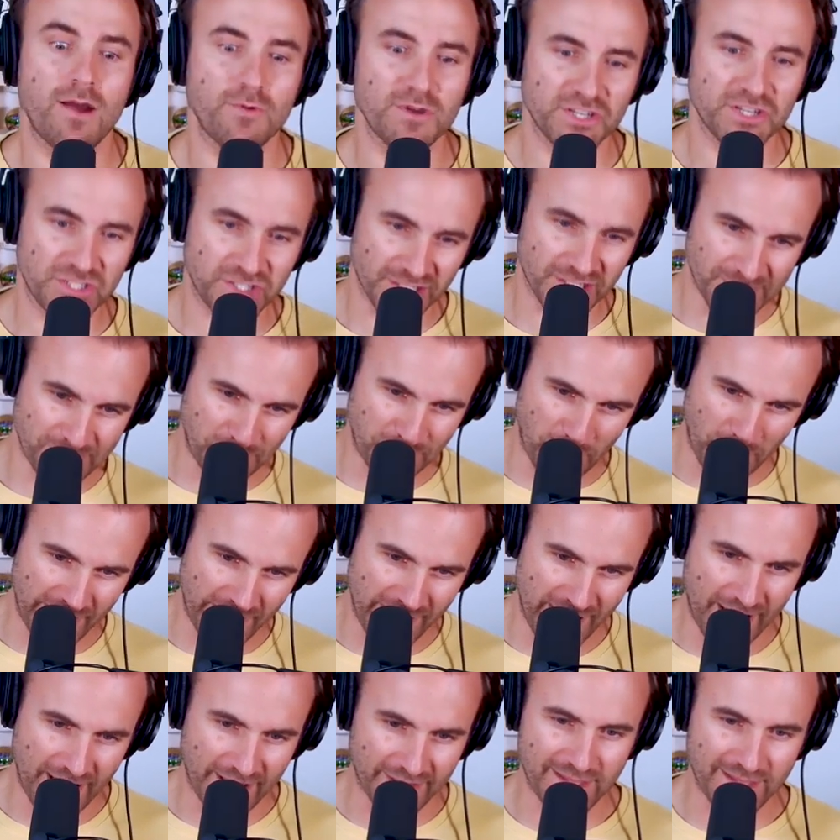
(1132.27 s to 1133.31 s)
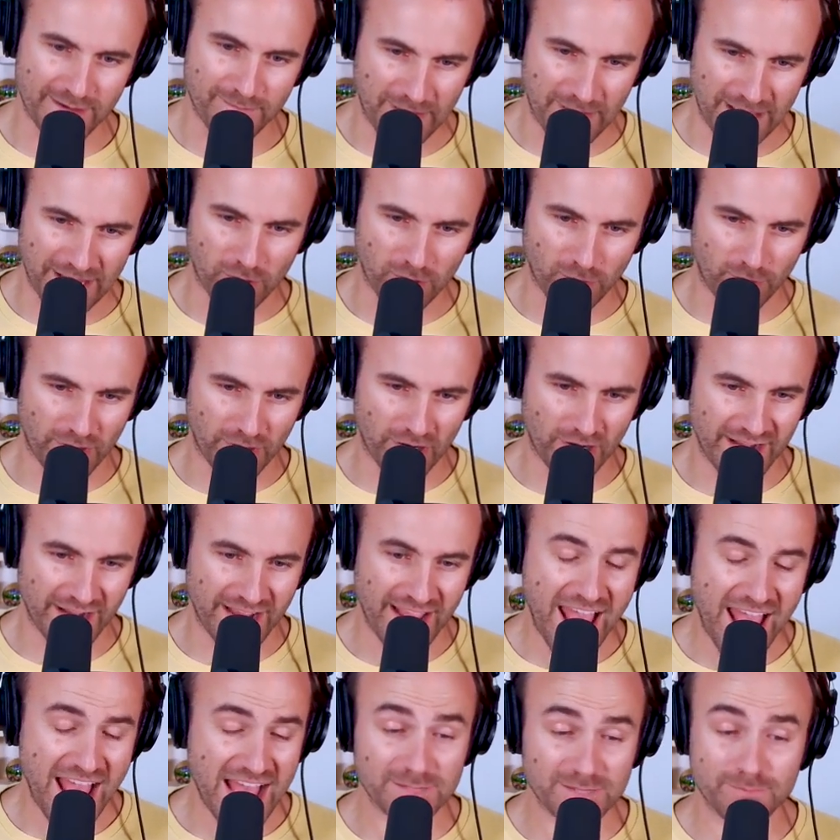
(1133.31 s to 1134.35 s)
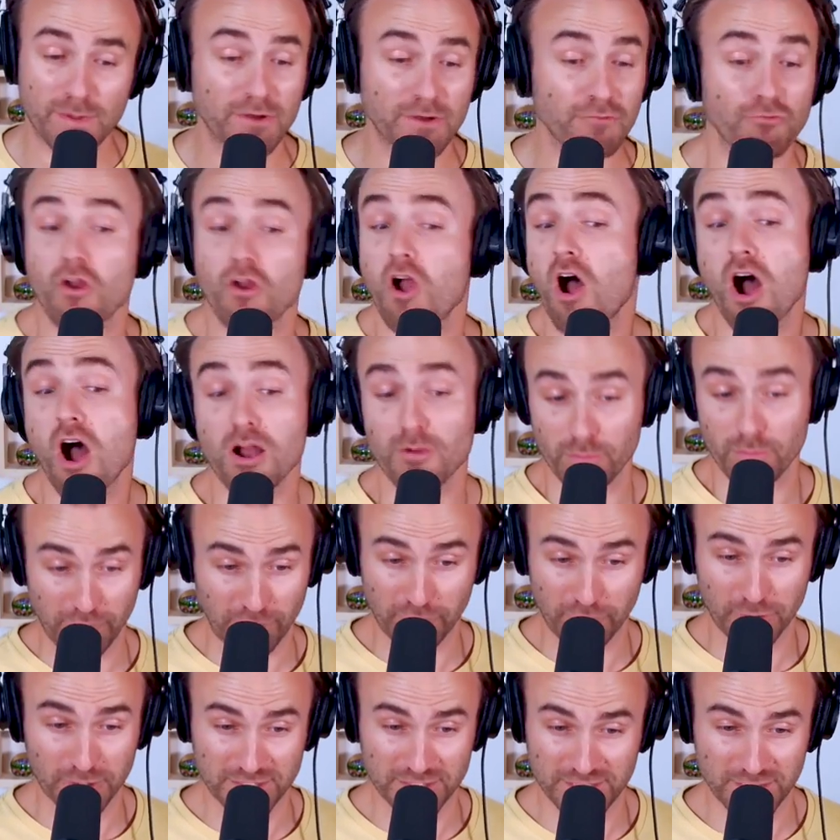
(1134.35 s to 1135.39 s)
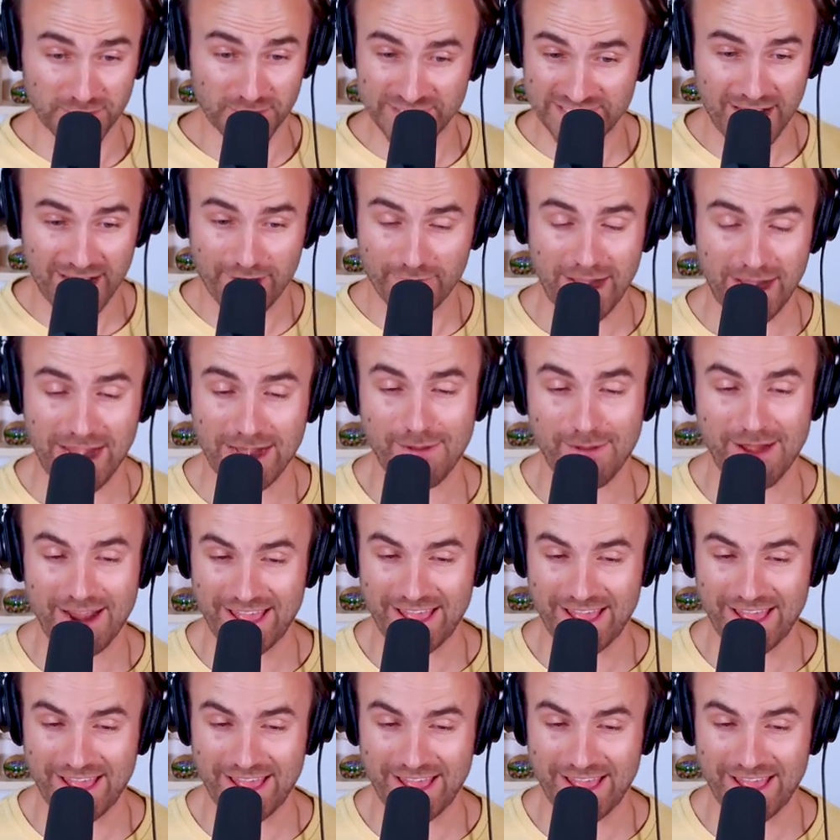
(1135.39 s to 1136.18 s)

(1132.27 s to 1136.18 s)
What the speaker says: we should point out that Michael Burry has been wrong before, too. He's not right about